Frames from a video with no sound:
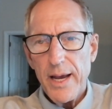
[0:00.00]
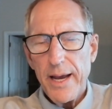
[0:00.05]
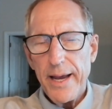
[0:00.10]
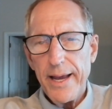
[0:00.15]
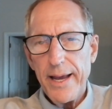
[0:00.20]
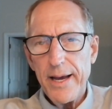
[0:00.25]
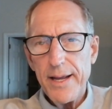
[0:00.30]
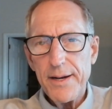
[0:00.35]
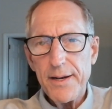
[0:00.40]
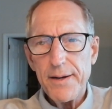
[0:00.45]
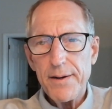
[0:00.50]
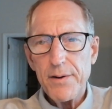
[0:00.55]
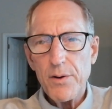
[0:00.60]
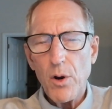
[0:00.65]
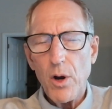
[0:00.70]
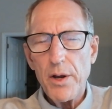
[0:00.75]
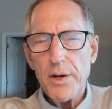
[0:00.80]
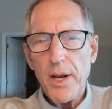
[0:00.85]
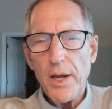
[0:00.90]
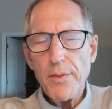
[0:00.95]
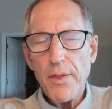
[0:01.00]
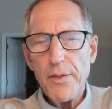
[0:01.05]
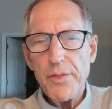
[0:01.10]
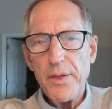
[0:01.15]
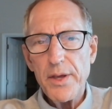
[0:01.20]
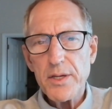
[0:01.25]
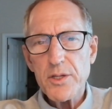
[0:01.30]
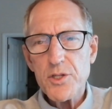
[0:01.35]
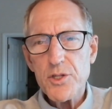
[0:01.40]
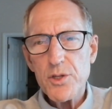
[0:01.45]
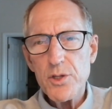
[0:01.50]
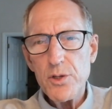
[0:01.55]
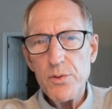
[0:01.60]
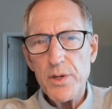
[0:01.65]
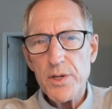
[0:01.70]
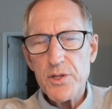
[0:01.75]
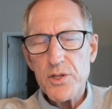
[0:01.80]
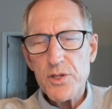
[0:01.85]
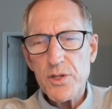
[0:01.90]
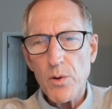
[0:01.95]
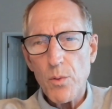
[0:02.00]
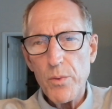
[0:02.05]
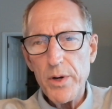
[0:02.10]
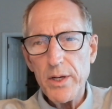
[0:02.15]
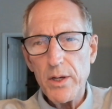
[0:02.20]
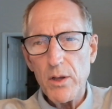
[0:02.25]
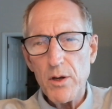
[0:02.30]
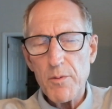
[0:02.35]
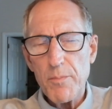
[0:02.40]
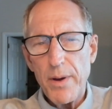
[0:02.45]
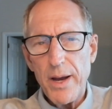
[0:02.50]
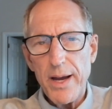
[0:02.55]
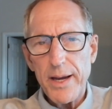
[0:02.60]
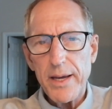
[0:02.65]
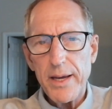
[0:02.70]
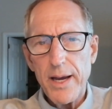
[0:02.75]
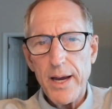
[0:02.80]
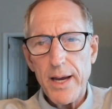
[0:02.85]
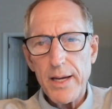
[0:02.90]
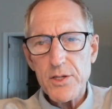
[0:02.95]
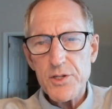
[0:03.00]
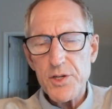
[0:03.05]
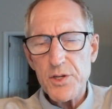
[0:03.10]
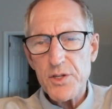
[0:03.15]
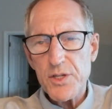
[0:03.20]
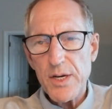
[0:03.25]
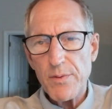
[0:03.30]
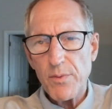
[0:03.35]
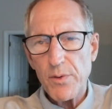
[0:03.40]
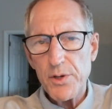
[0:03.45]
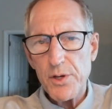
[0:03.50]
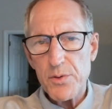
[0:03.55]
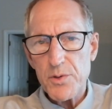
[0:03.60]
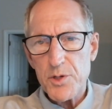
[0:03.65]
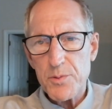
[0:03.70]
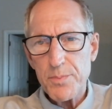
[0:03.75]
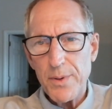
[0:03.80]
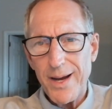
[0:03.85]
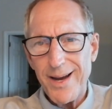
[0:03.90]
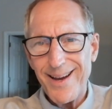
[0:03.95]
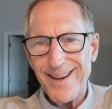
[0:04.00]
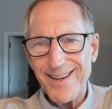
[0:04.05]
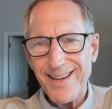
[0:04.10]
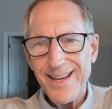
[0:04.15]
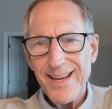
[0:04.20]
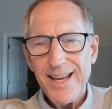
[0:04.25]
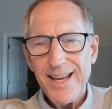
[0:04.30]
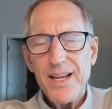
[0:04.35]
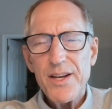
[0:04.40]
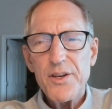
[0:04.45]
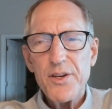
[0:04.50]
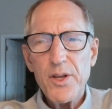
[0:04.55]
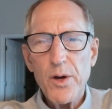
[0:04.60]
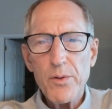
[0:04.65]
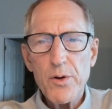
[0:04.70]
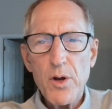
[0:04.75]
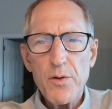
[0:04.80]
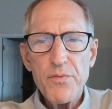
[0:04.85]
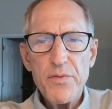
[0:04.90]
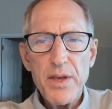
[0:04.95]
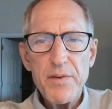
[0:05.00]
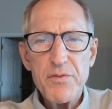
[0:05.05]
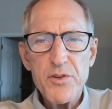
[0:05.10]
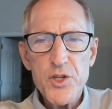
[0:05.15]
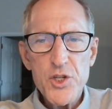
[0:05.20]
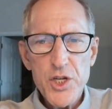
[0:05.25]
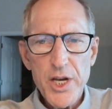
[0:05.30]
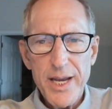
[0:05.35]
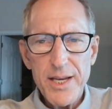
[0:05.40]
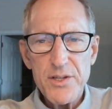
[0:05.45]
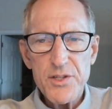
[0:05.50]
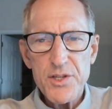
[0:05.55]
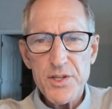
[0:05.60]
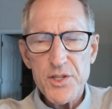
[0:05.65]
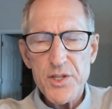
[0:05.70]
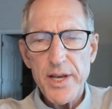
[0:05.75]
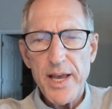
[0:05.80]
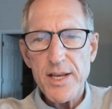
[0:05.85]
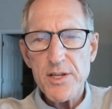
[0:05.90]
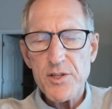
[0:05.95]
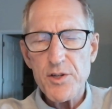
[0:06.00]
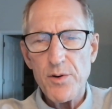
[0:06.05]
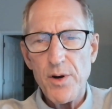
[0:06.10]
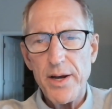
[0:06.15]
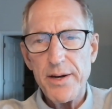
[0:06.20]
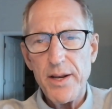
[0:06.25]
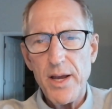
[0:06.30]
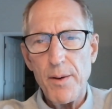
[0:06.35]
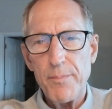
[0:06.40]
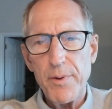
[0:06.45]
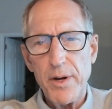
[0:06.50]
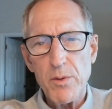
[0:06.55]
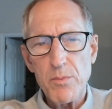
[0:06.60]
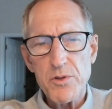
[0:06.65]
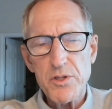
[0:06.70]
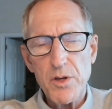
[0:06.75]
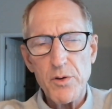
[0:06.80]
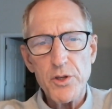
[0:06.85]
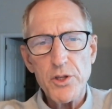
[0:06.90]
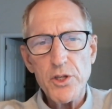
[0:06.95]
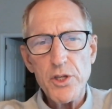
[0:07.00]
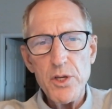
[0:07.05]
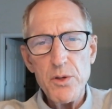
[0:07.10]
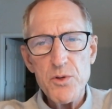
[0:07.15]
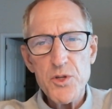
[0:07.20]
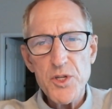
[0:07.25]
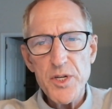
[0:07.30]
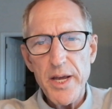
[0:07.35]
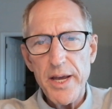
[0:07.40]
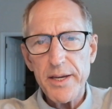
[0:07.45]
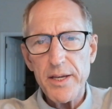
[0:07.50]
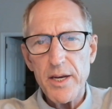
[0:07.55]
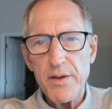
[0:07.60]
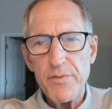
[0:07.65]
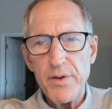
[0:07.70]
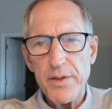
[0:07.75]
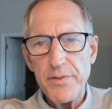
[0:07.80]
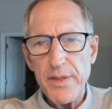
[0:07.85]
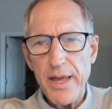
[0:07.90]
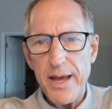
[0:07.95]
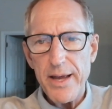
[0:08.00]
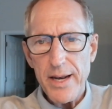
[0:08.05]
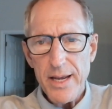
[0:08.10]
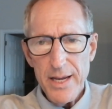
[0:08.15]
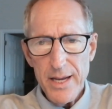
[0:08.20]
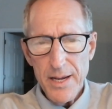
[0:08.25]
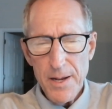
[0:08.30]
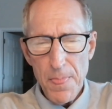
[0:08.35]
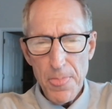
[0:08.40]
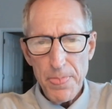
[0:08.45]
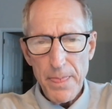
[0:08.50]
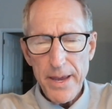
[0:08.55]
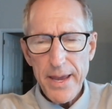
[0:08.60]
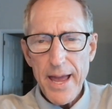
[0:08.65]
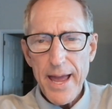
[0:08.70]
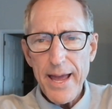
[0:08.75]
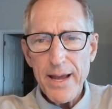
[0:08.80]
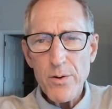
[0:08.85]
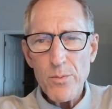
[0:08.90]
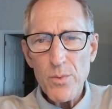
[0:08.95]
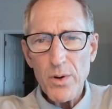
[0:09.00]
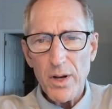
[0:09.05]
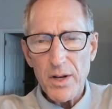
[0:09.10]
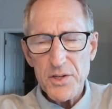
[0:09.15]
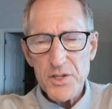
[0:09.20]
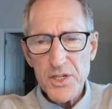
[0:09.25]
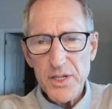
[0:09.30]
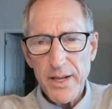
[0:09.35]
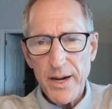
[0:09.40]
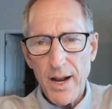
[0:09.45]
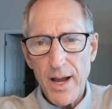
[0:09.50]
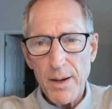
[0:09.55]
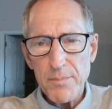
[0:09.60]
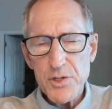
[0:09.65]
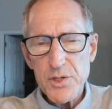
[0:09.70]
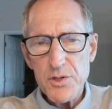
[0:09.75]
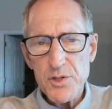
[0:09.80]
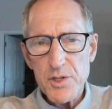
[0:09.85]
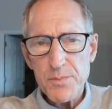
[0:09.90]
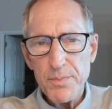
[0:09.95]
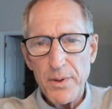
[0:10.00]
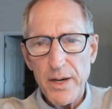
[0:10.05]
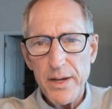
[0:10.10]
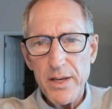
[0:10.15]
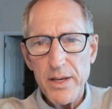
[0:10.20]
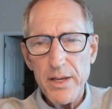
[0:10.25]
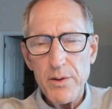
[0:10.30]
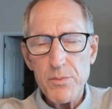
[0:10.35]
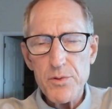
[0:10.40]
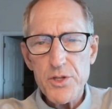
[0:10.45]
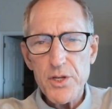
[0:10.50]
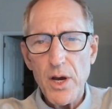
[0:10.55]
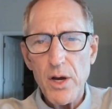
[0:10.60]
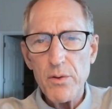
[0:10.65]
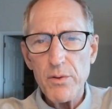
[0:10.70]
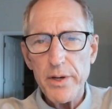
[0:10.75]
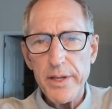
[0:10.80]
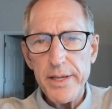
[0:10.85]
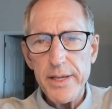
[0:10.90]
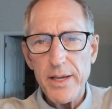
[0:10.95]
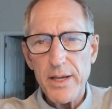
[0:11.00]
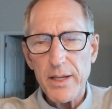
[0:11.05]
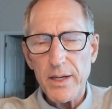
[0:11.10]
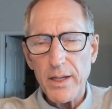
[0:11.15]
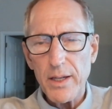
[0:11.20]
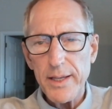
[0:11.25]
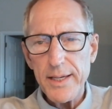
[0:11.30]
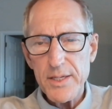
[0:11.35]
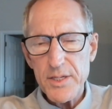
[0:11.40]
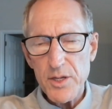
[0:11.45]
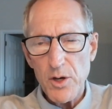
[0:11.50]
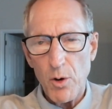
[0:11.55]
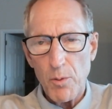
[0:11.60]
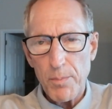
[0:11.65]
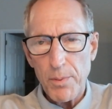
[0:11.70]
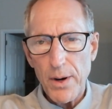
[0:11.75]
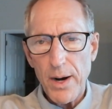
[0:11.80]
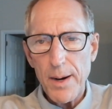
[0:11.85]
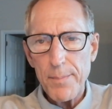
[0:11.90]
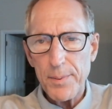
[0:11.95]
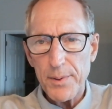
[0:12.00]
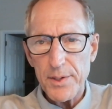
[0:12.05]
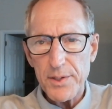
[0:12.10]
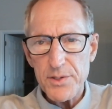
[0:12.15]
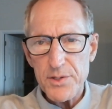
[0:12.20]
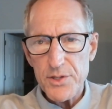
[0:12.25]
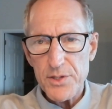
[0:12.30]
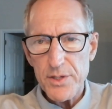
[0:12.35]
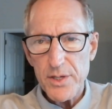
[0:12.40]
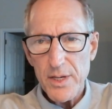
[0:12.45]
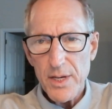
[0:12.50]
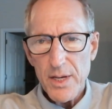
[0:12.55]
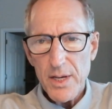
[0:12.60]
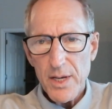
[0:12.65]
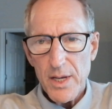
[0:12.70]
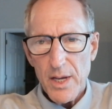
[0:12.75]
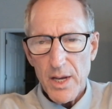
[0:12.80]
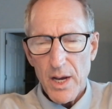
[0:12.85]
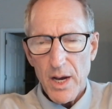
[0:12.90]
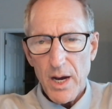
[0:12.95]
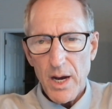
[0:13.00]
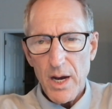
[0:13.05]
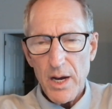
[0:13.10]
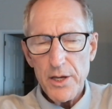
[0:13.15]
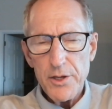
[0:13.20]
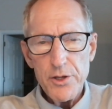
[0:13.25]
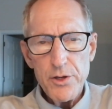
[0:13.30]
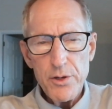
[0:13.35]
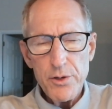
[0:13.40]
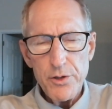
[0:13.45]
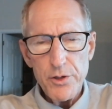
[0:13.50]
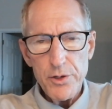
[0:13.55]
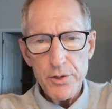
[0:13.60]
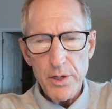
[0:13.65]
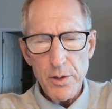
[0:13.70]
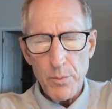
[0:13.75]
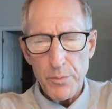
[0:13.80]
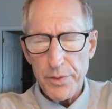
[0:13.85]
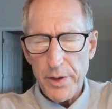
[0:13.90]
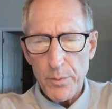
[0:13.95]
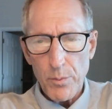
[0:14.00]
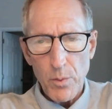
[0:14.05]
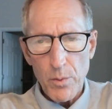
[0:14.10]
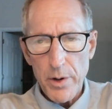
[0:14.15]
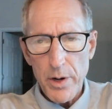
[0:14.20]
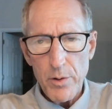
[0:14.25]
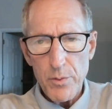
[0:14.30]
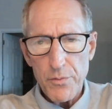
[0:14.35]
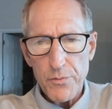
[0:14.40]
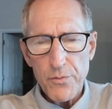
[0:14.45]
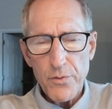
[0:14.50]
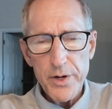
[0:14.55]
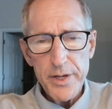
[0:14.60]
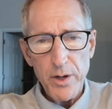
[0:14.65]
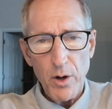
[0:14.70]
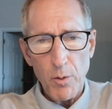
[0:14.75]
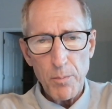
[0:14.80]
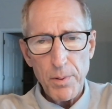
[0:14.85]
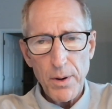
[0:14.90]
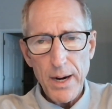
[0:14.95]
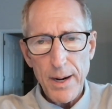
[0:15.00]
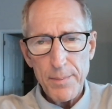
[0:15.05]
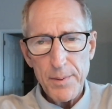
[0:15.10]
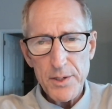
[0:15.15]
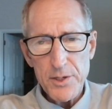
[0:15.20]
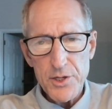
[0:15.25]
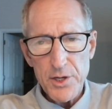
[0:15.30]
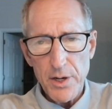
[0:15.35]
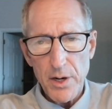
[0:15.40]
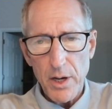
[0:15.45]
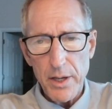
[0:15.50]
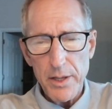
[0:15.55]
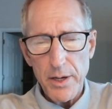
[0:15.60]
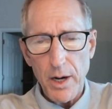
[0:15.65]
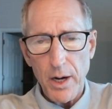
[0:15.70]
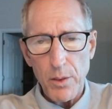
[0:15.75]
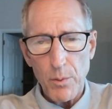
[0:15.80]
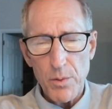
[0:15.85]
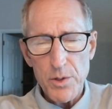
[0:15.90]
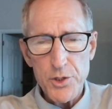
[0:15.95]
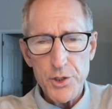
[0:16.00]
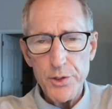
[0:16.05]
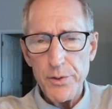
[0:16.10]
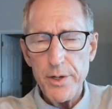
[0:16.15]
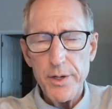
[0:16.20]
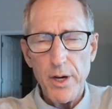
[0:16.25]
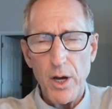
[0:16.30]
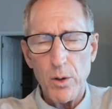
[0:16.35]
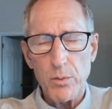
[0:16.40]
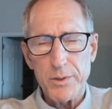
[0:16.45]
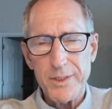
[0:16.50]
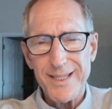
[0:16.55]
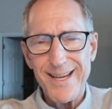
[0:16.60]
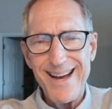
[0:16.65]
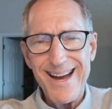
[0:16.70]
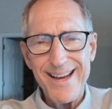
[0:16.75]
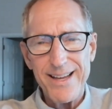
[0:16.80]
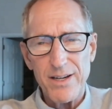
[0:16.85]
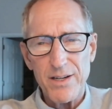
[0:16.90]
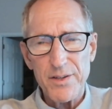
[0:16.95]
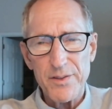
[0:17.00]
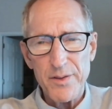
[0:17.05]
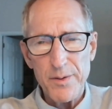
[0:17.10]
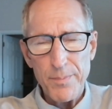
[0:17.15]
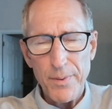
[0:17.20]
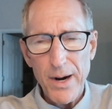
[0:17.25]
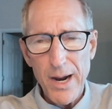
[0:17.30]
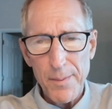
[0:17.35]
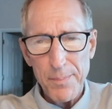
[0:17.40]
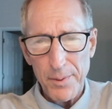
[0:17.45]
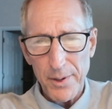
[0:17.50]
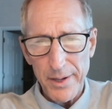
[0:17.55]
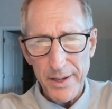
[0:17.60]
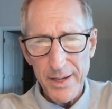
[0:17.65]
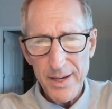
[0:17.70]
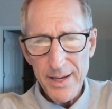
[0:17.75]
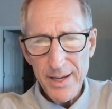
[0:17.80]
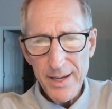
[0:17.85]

And another thing, too, is we look back actually several years back. Don't know if they've changed this as of right now, but it was a huge negative in that they had real estate options, but it was only leasehold properties. There were no freehold properties. In other words, you didn't hold title to the property.